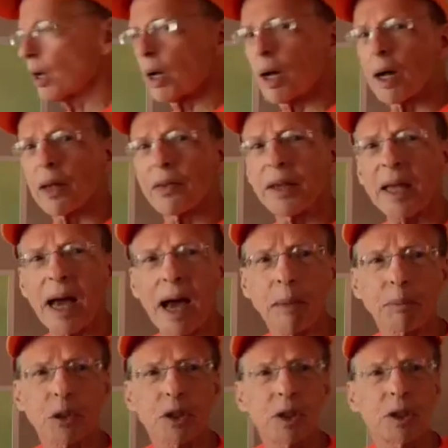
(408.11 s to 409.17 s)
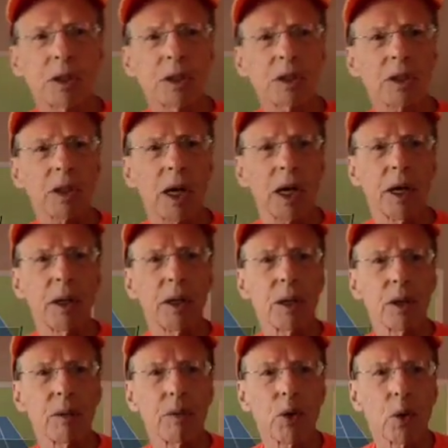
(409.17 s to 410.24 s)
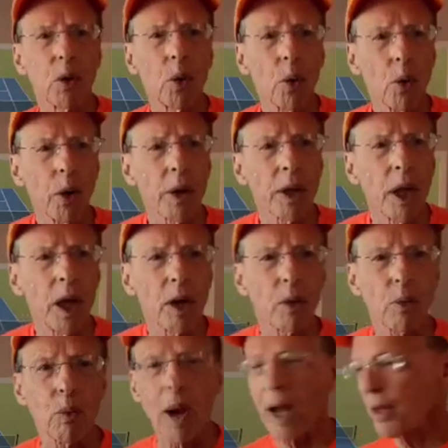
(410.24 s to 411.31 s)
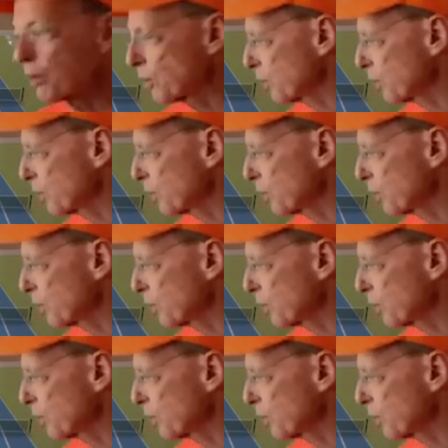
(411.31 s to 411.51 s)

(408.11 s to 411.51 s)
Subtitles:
on the opposite side of the court rather